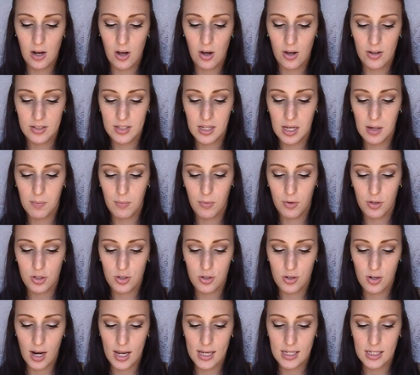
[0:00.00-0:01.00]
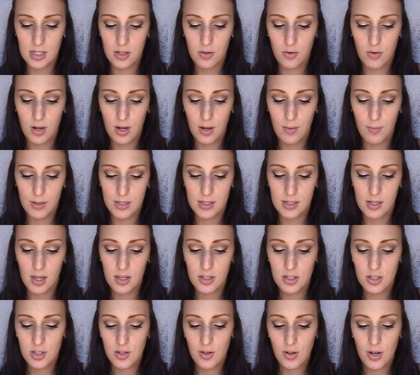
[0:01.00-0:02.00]
All Day Moisturizing Cream with
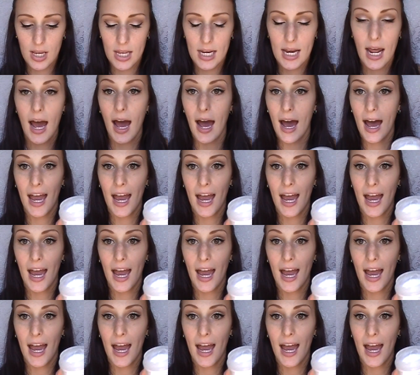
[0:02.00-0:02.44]
sunscreen.